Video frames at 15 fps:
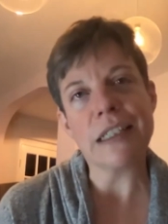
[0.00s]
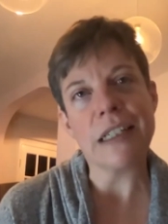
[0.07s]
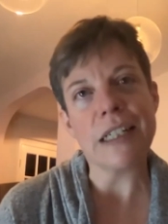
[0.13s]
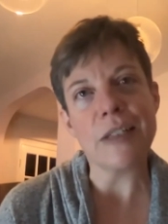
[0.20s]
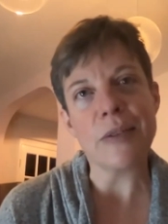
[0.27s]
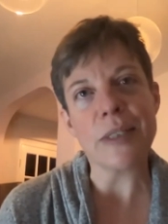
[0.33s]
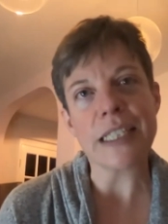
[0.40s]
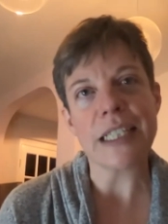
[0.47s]
And
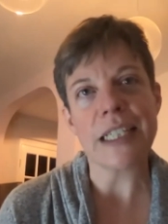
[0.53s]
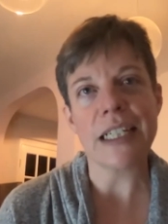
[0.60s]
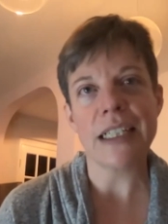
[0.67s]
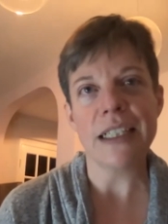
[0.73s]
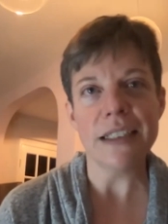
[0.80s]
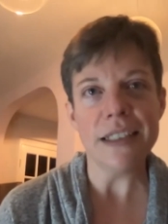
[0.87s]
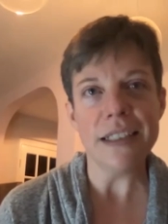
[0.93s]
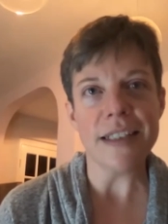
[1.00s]
I was like,
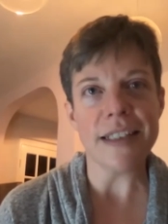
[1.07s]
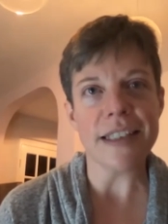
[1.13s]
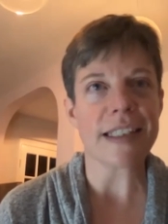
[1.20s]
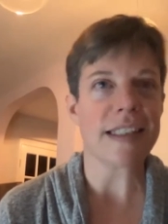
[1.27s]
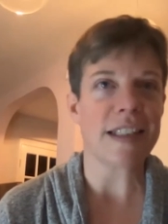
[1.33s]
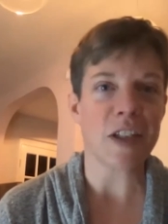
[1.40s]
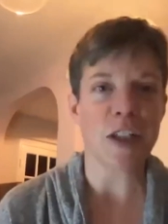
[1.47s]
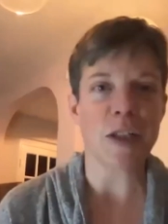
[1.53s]
oh, this
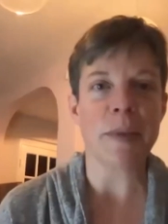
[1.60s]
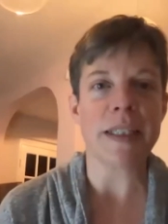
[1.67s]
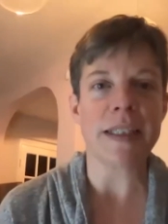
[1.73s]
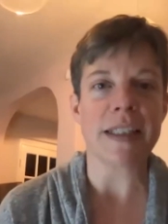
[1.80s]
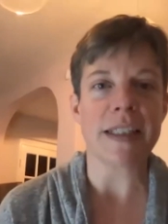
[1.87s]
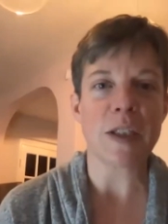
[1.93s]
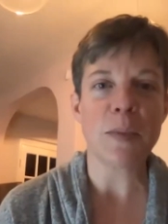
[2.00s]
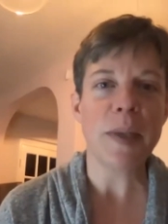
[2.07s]
is such an
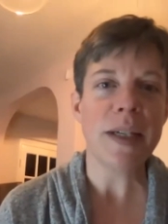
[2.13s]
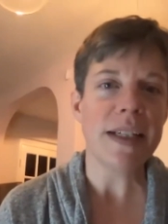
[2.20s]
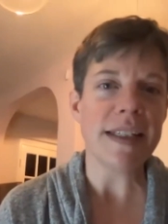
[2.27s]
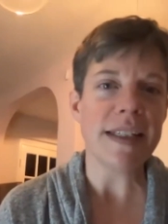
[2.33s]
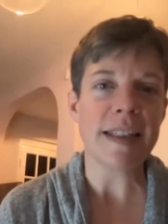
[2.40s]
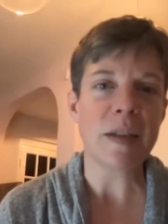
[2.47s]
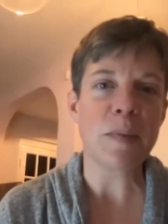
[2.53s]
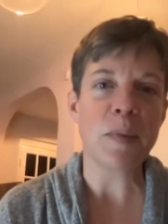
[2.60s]
amazing
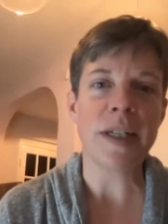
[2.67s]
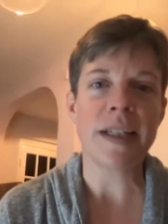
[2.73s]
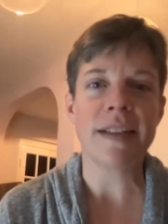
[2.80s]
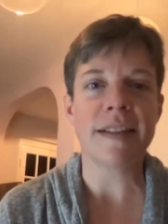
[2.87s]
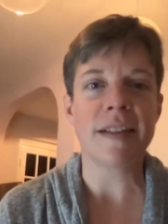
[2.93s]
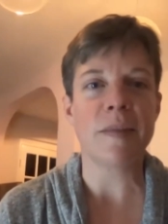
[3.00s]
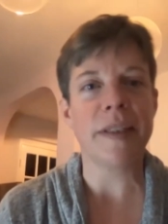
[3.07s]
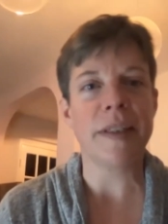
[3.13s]
space and
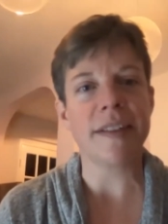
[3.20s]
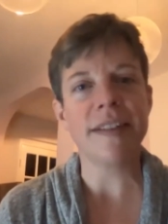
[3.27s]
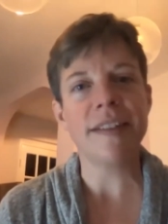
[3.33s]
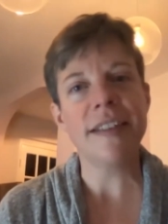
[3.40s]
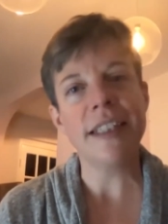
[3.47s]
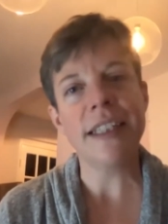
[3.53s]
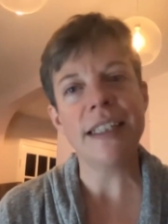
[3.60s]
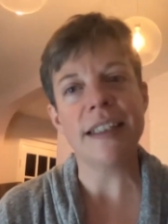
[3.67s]
Brighton's an amazing
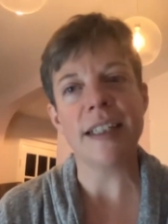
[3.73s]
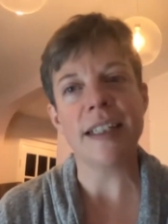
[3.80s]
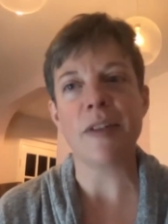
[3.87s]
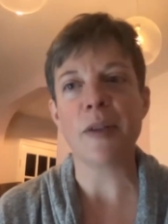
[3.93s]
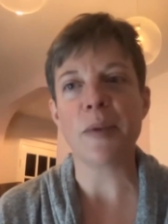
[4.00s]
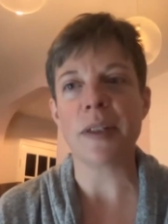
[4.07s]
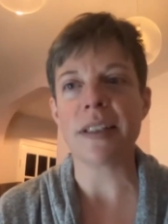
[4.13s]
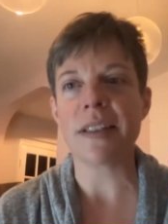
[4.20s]
city and
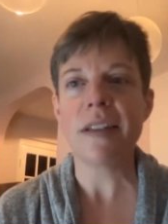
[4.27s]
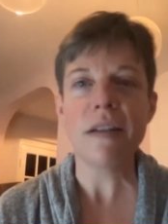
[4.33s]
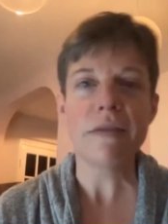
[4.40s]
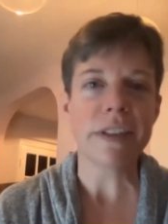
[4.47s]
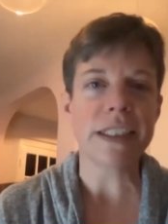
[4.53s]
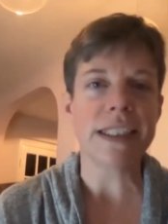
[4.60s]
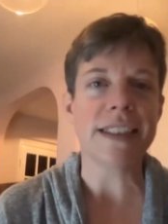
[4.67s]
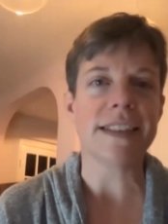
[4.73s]
everyone is
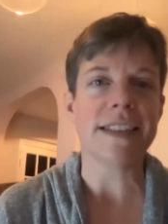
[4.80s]
lovely.